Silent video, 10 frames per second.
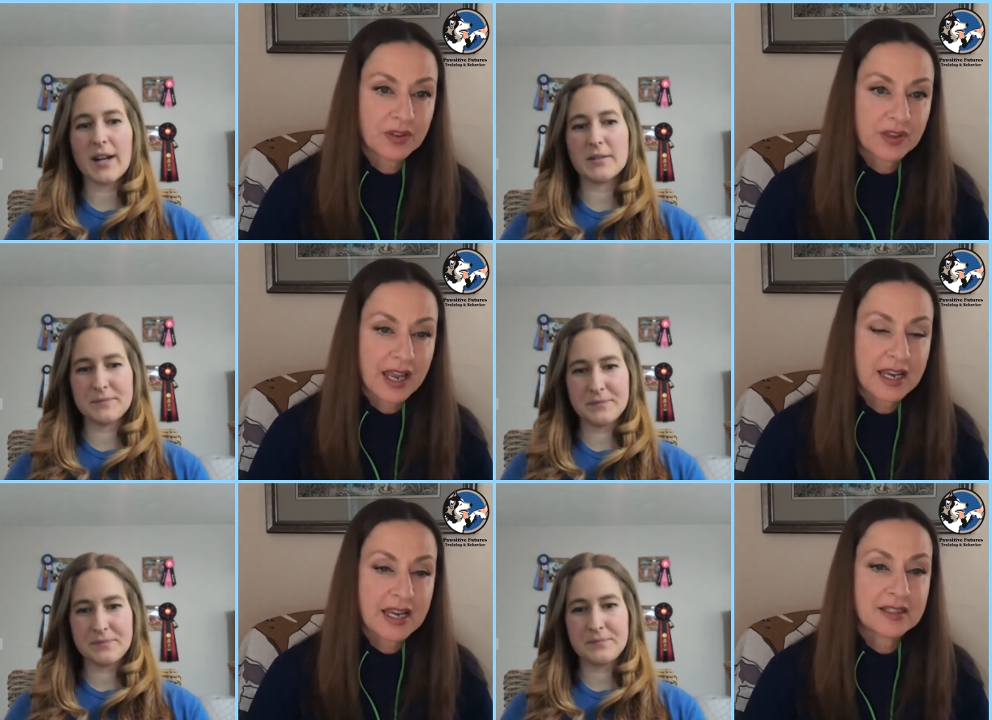Speaker 1: with
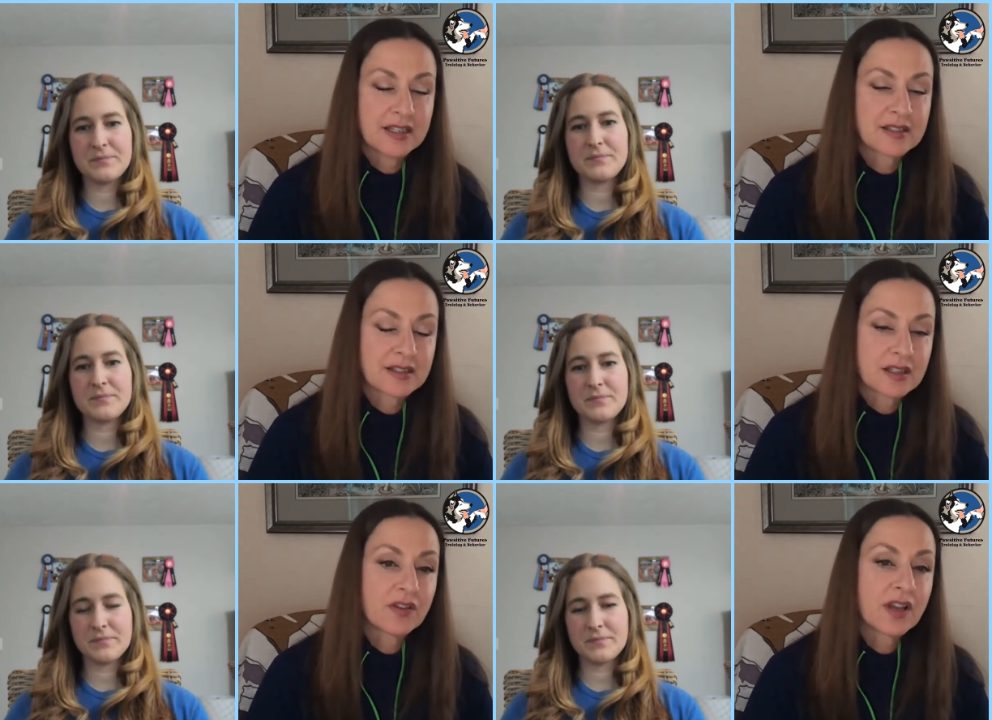UKC and
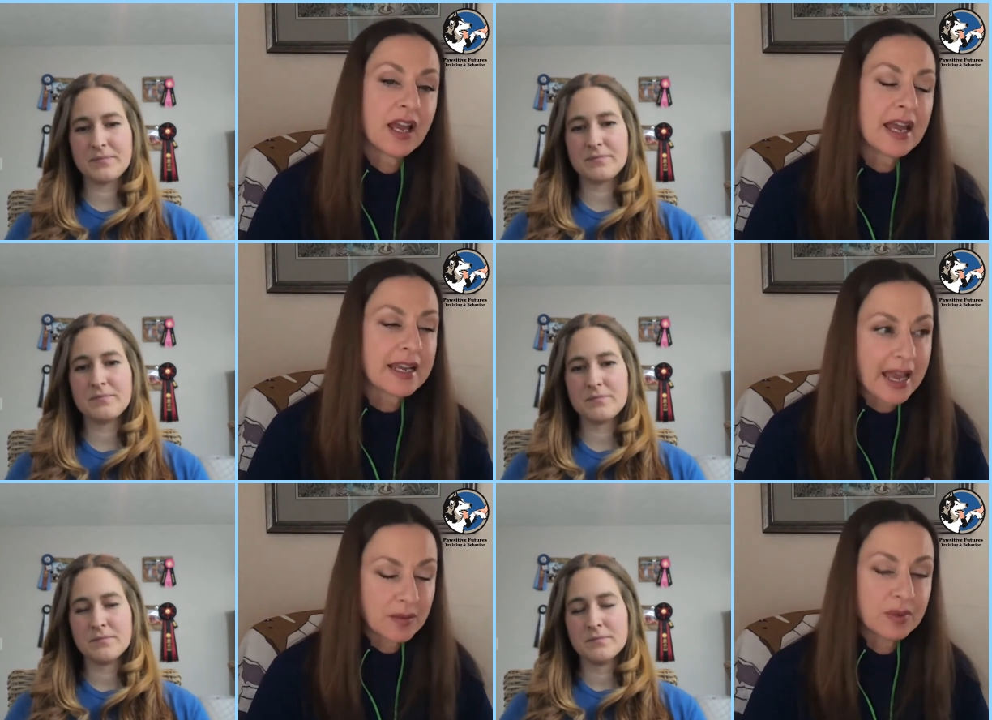stuff
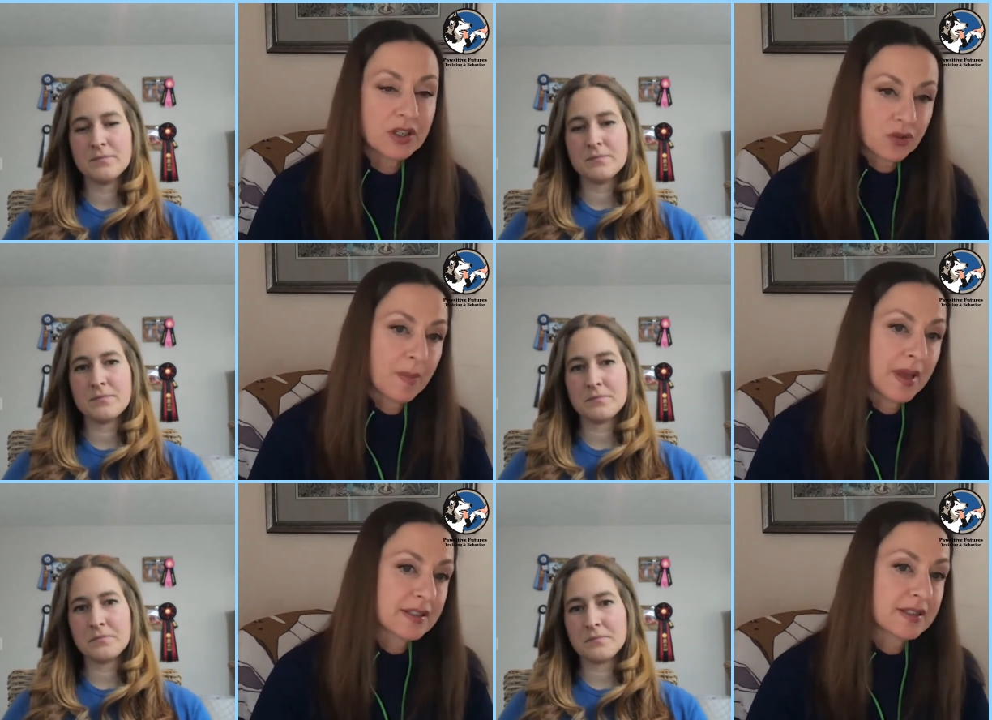can be
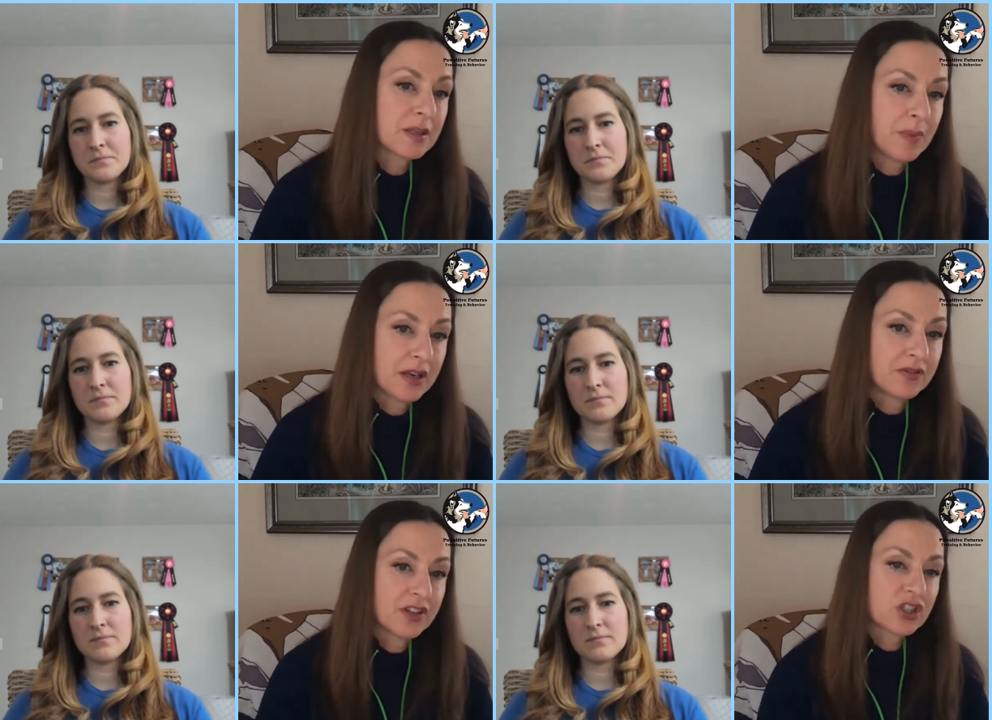tremendously
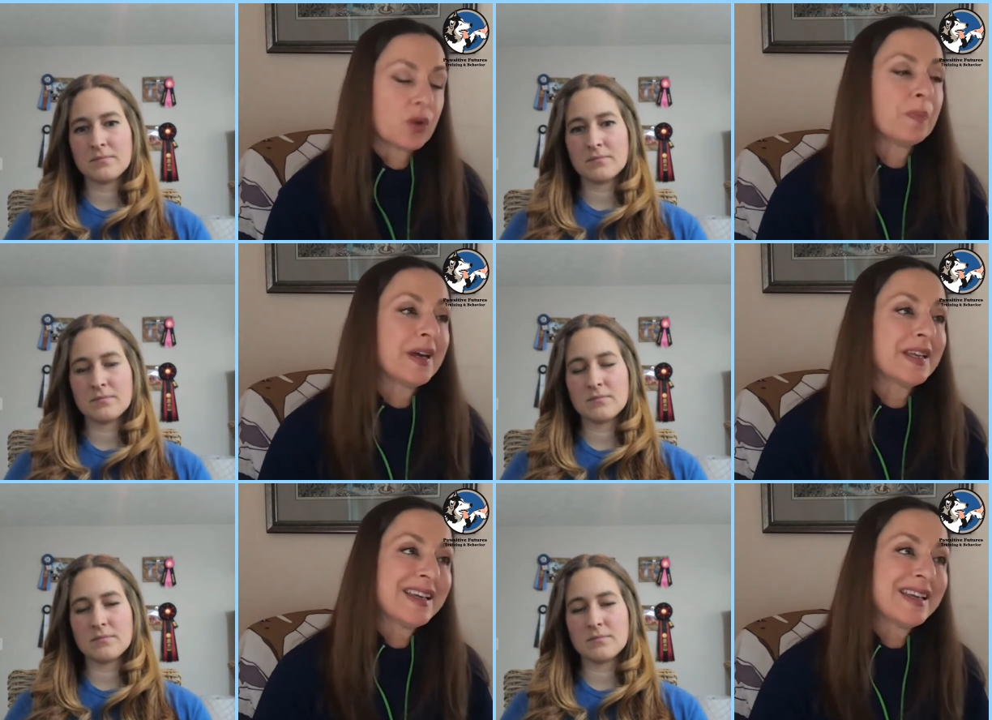beneficial. But